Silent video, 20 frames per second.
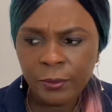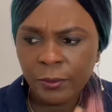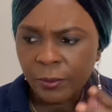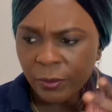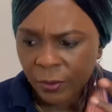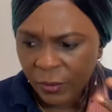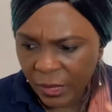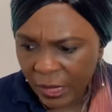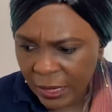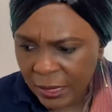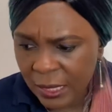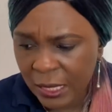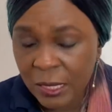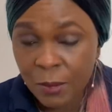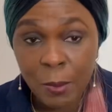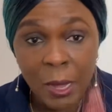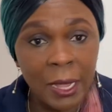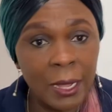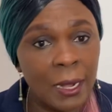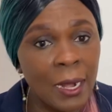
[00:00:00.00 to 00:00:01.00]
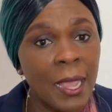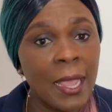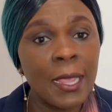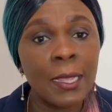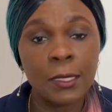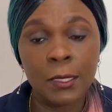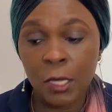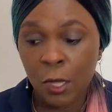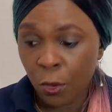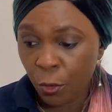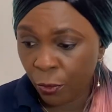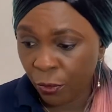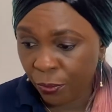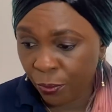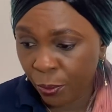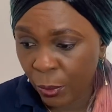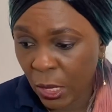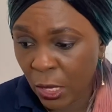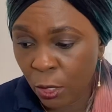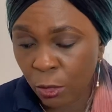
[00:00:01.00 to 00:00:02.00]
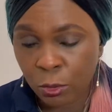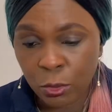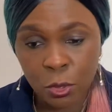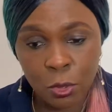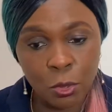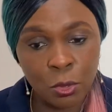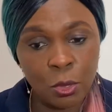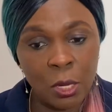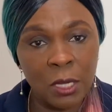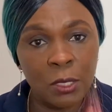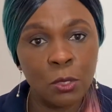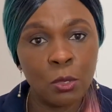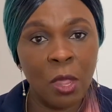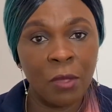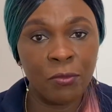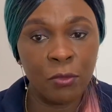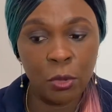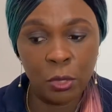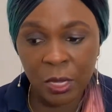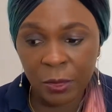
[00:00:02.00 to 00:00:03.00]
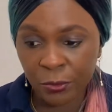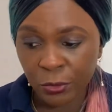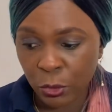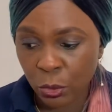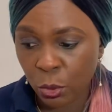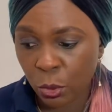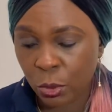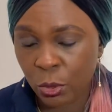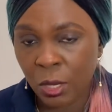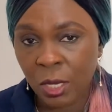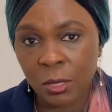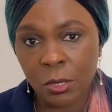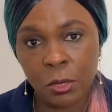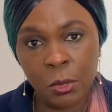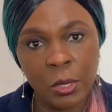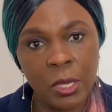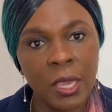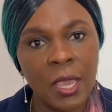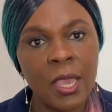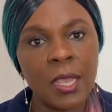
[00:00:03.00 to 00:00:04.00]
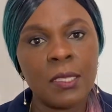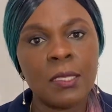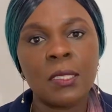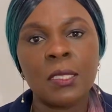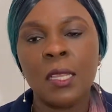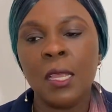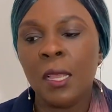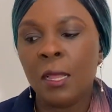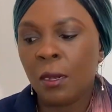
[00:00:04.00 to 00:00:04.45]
this is my client, we've been on so and so, I've known him for so and so years,